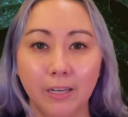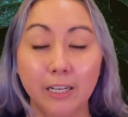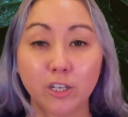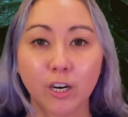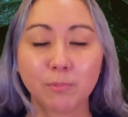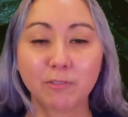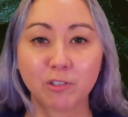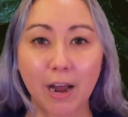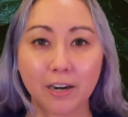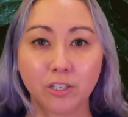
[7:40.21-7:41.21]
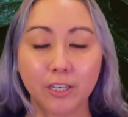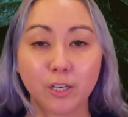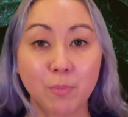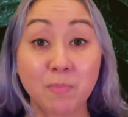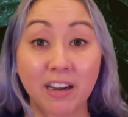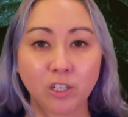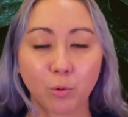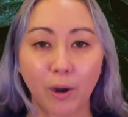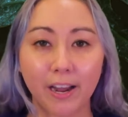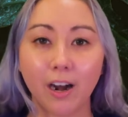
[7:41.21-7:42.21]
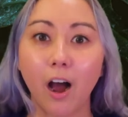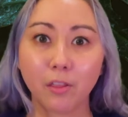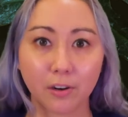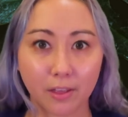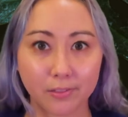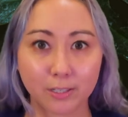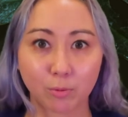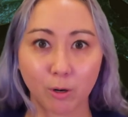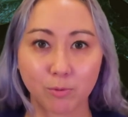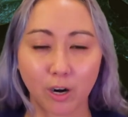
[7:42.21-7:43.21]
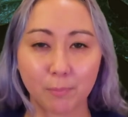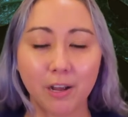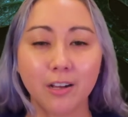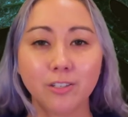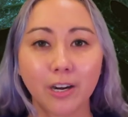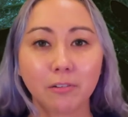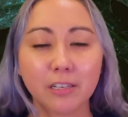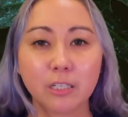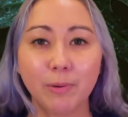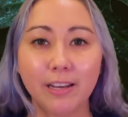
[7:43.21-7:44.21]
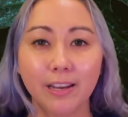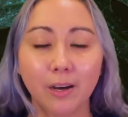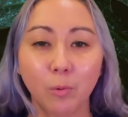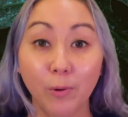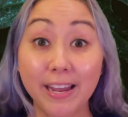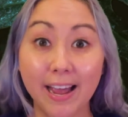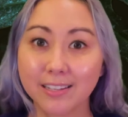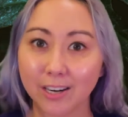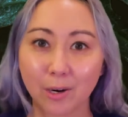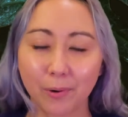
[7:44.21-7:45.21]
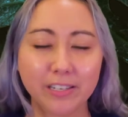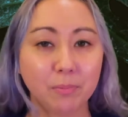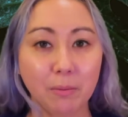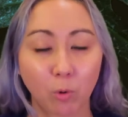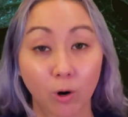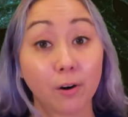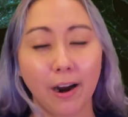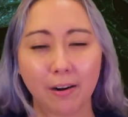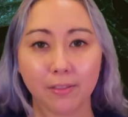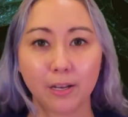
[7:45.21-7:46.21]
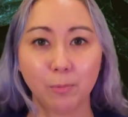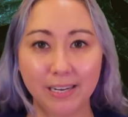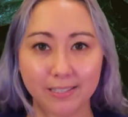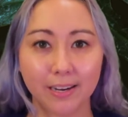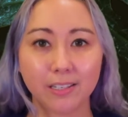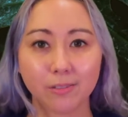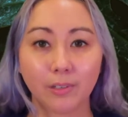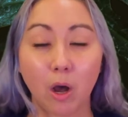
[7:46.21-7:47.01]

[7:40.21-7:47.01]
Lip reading: In terms of strategy to minimize your wait, other than this rope drop, generally speaking, weekends are going to be more crowded than weekdays.